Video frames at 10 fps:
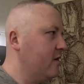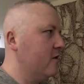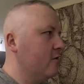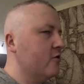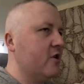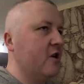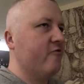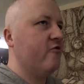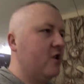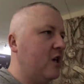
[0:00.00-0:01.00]
It looks like
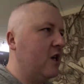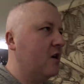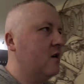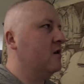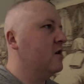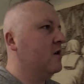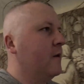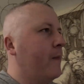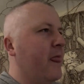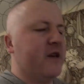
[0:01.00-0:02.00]
round here
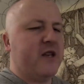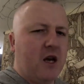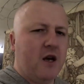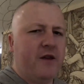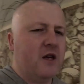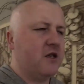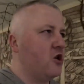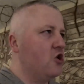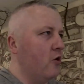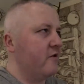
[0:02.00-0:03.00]
there's I think it's a
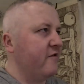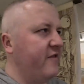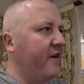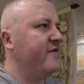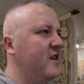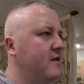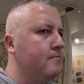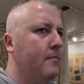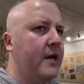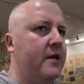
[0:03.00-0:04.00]
short
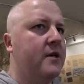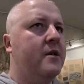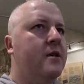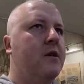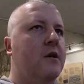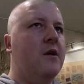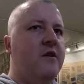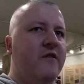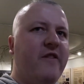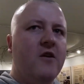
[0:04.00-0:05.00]
15-minute
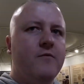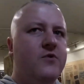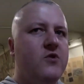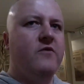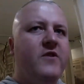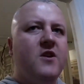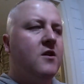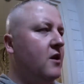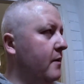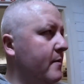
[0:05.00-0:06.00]
film, so if you
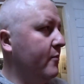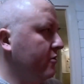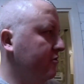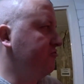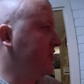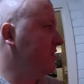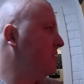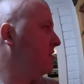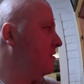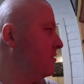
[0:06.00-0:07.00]
can't be bothered
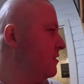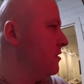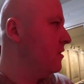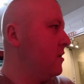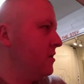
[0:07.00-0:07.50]
reading, you